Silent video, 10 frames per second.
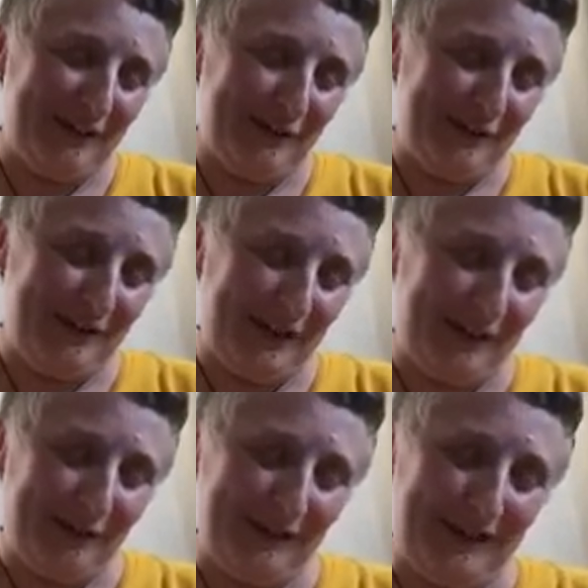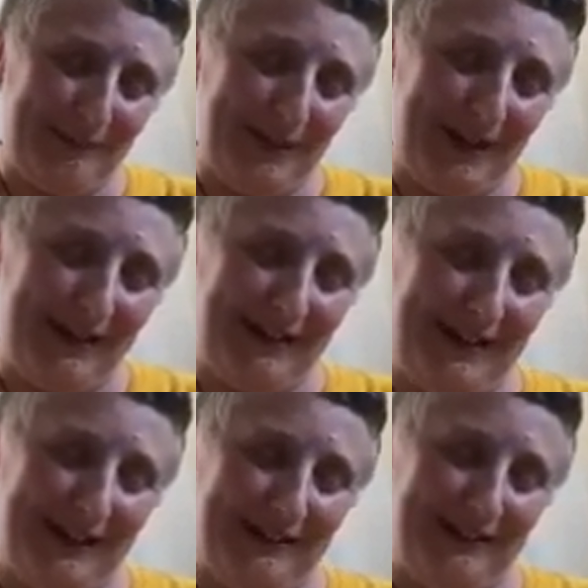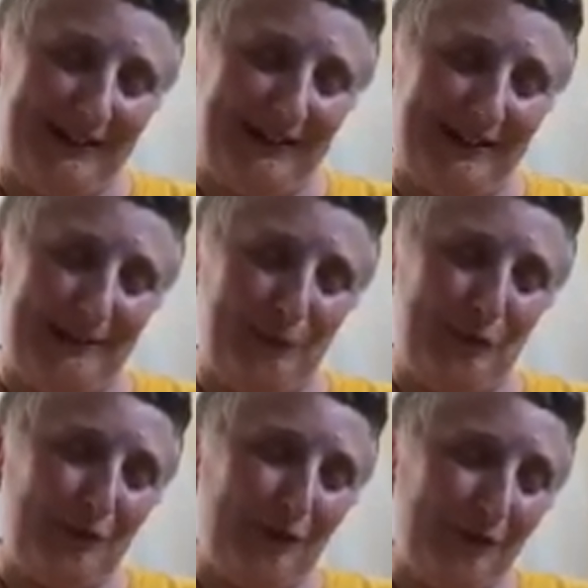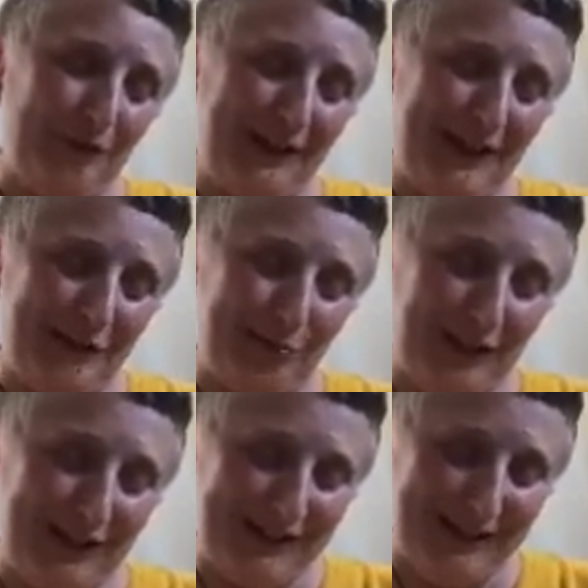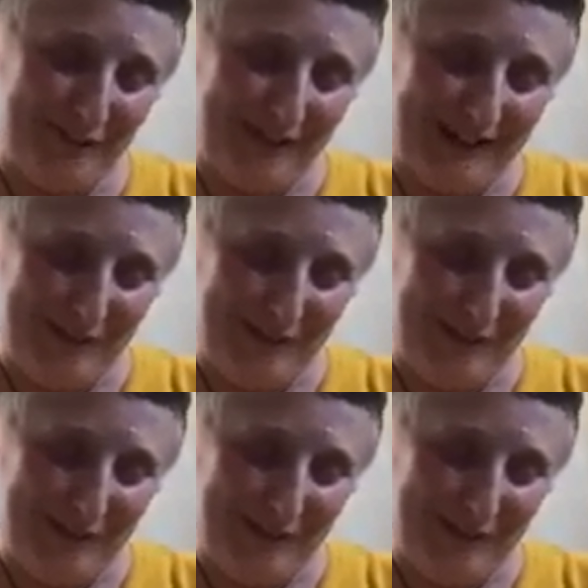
those cells in the mind. It brought all that wonderful